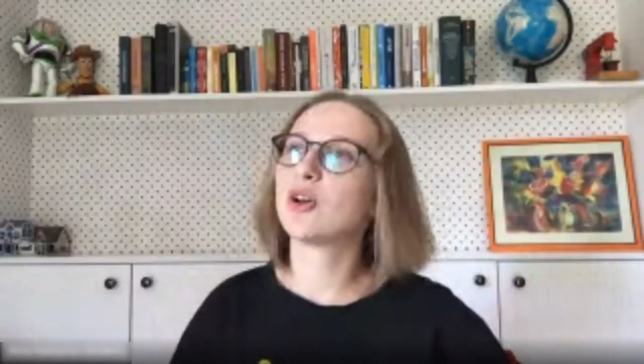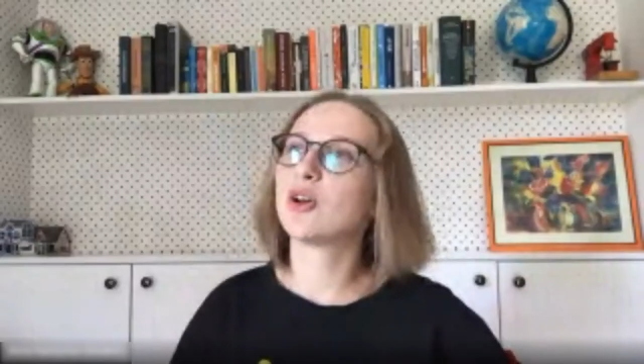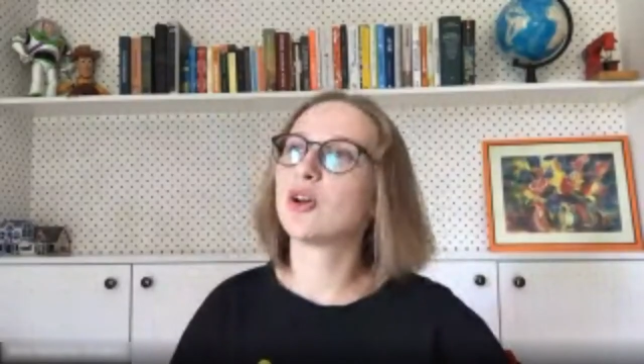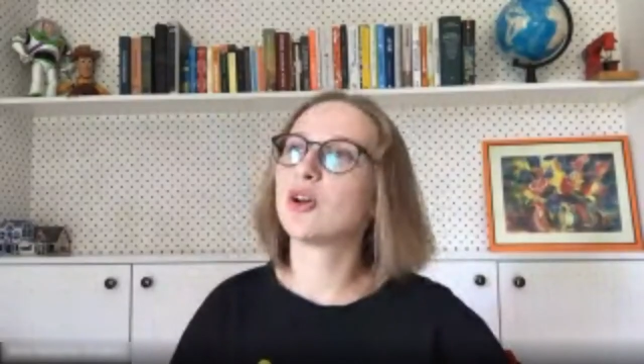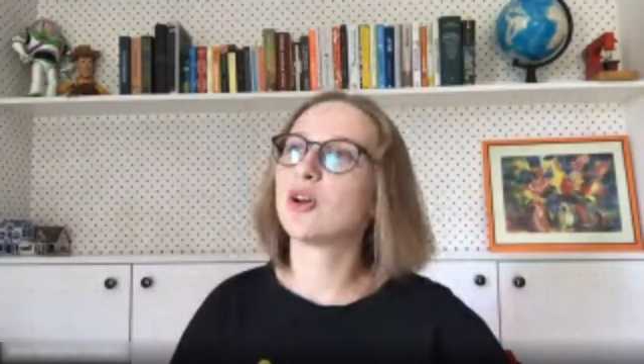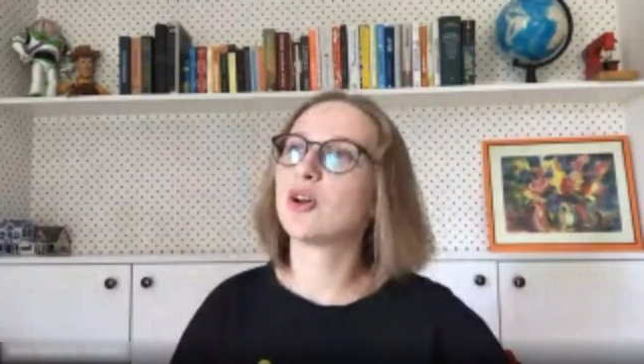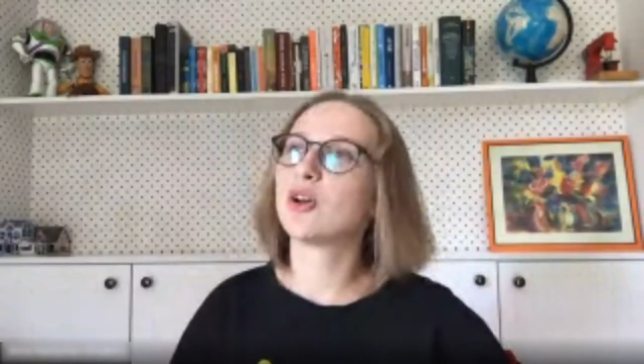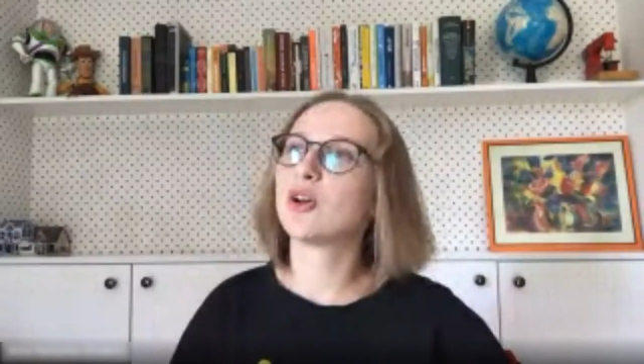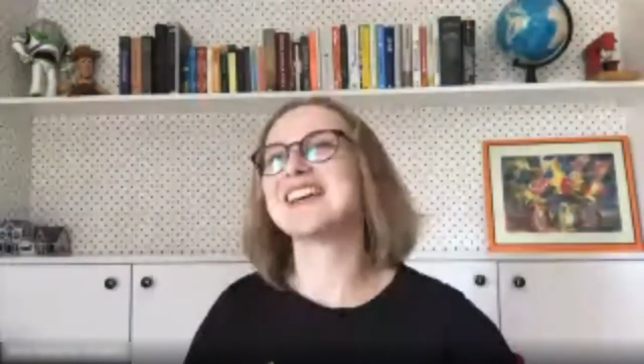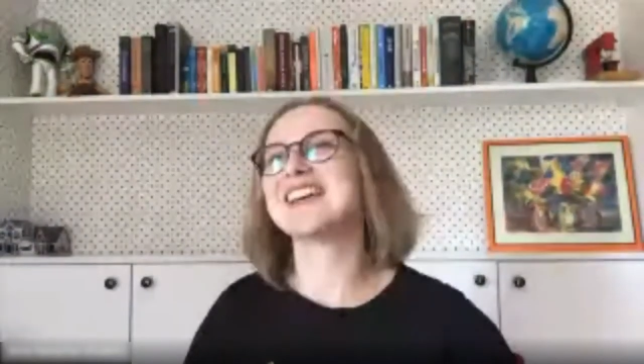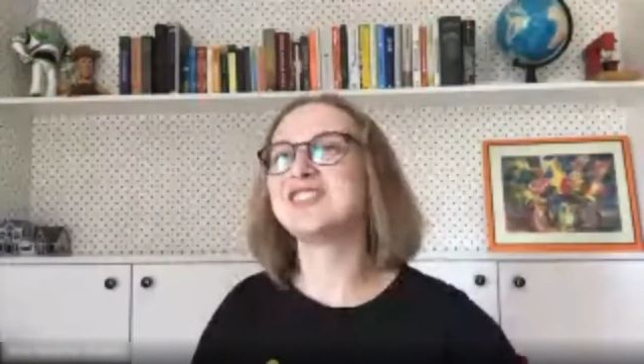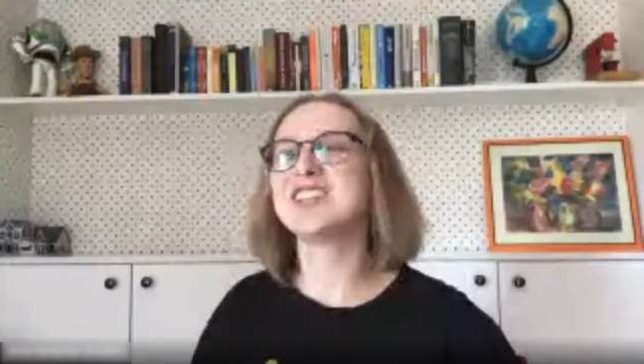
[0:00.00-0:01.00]

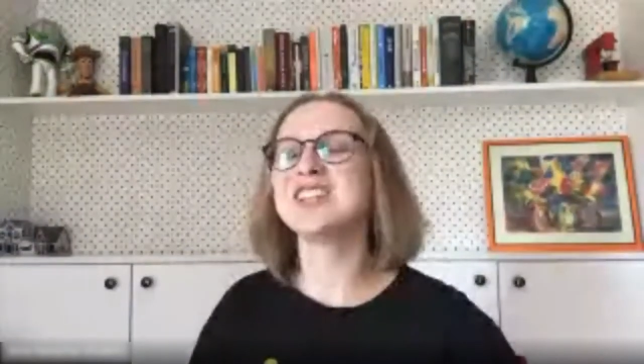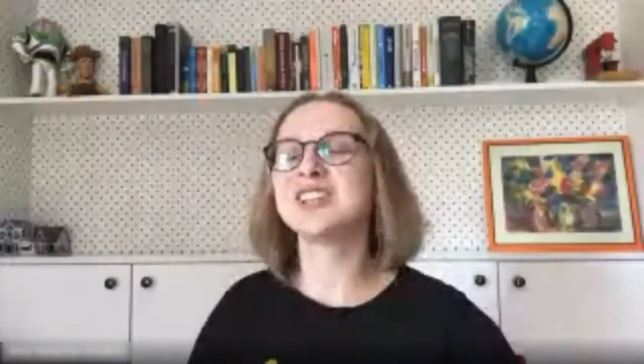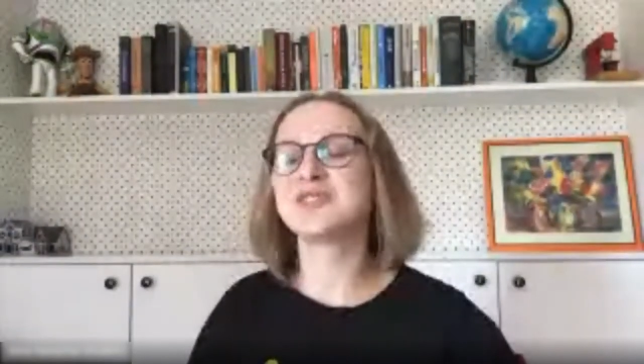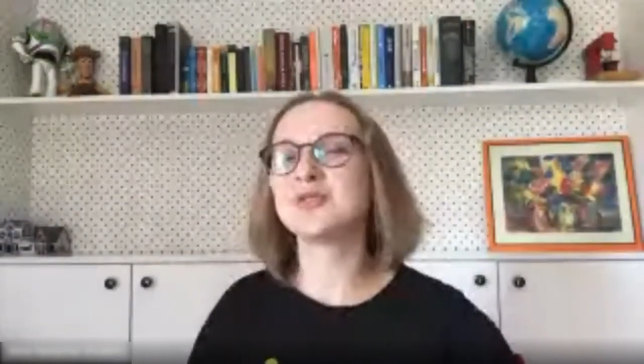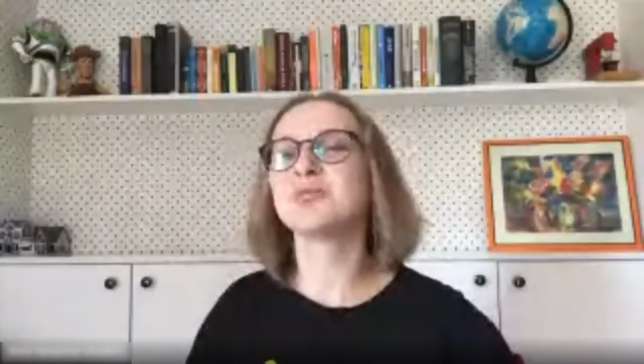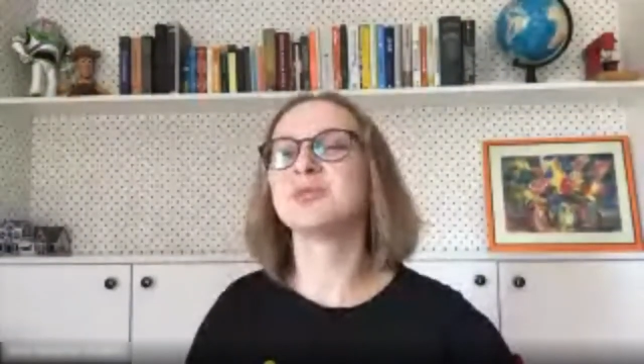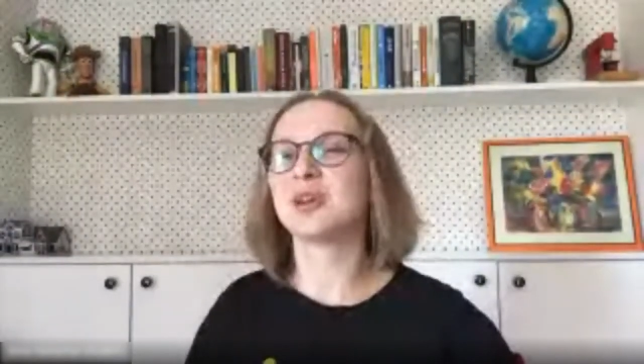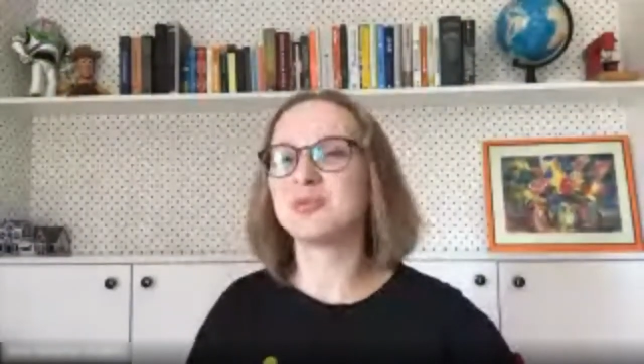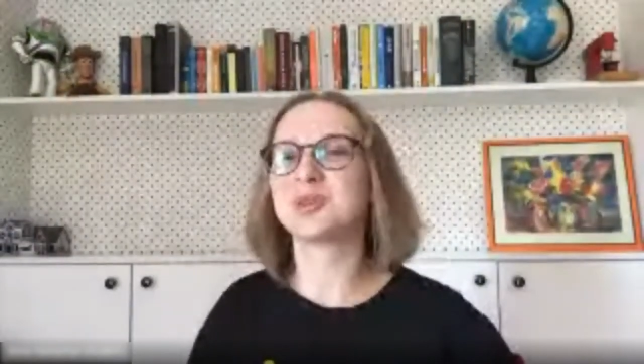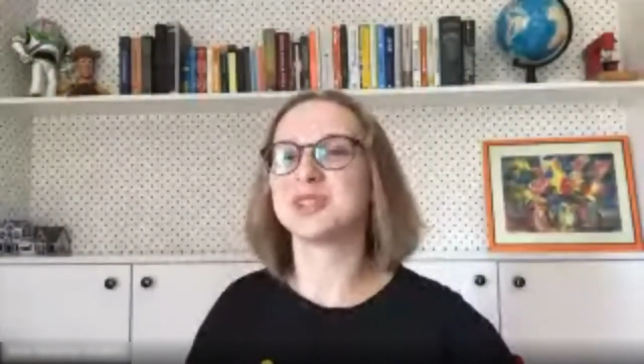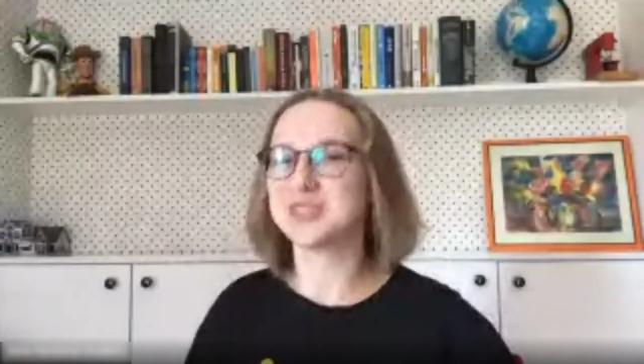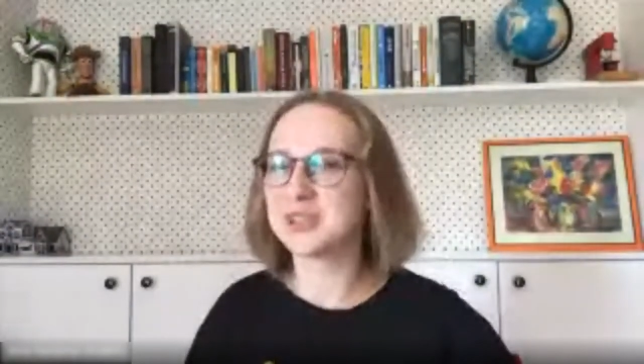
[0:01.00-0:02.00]
I lived in the
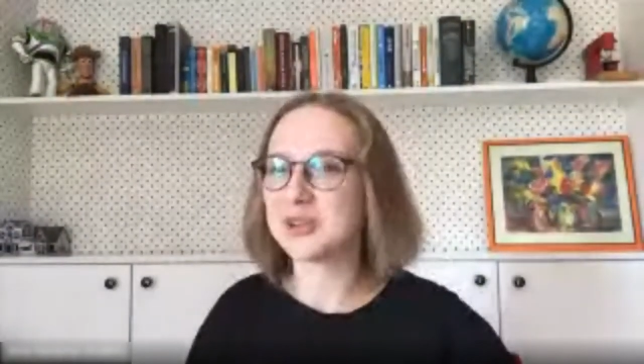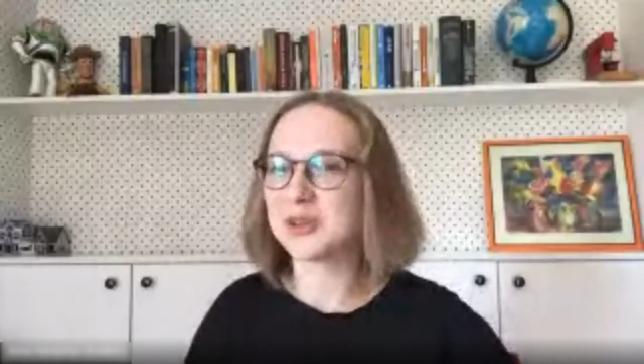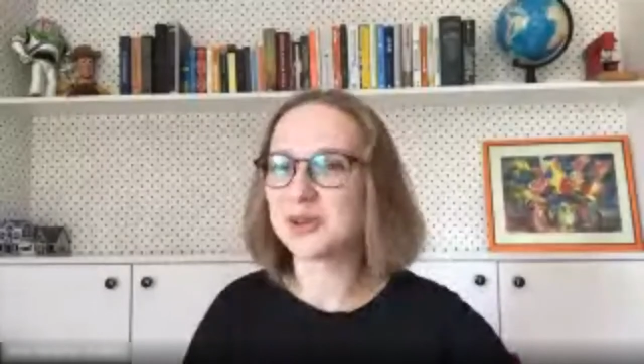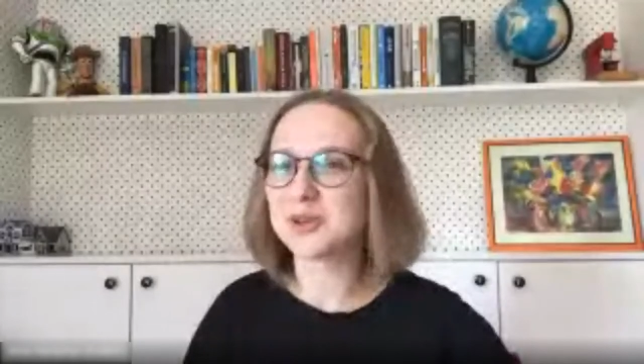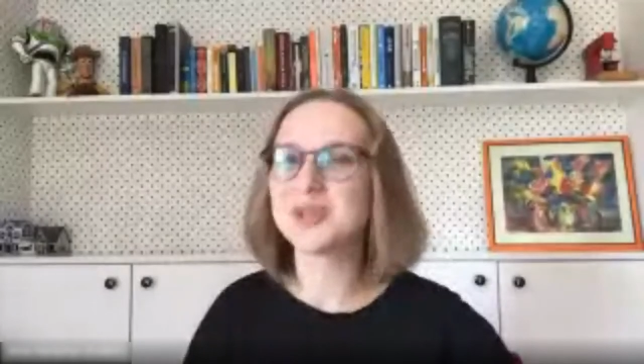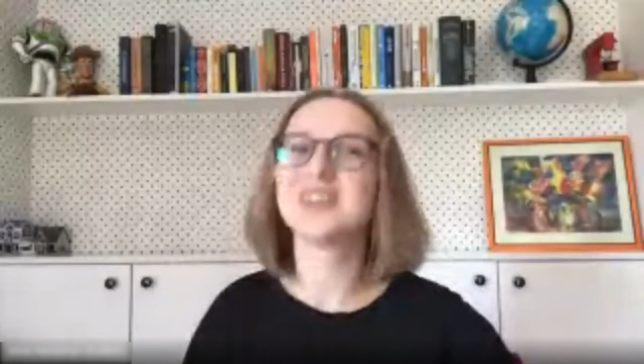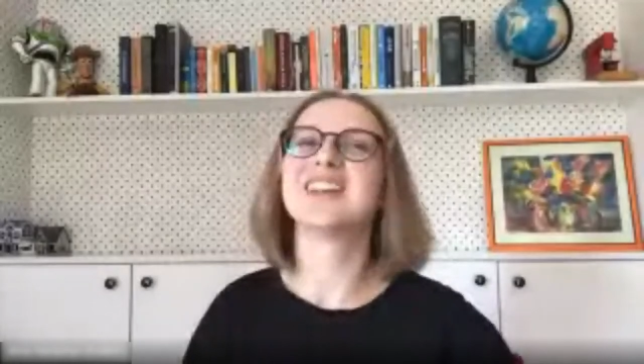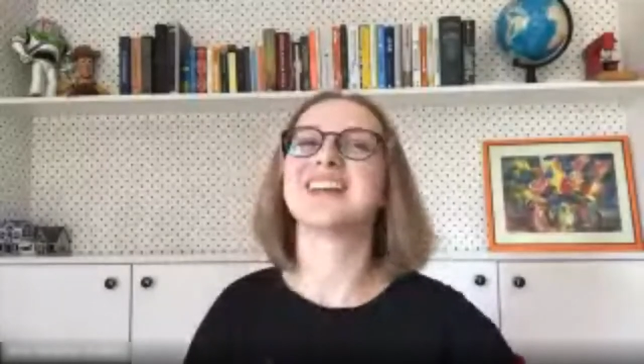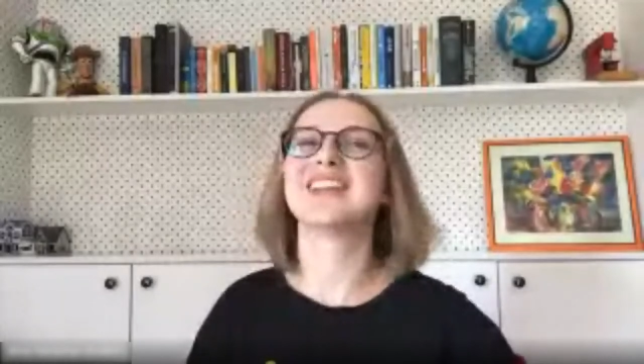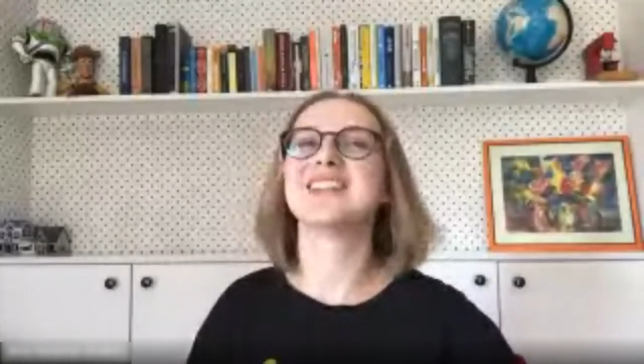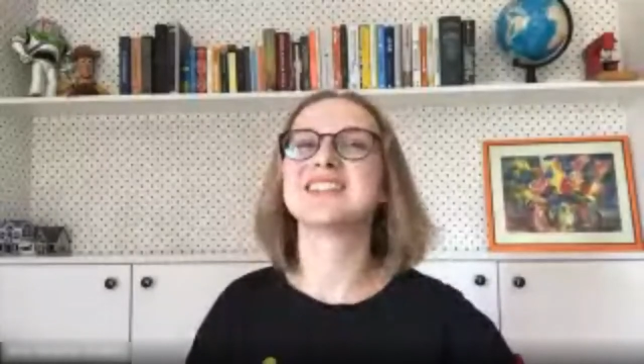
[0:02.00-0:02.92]
room number two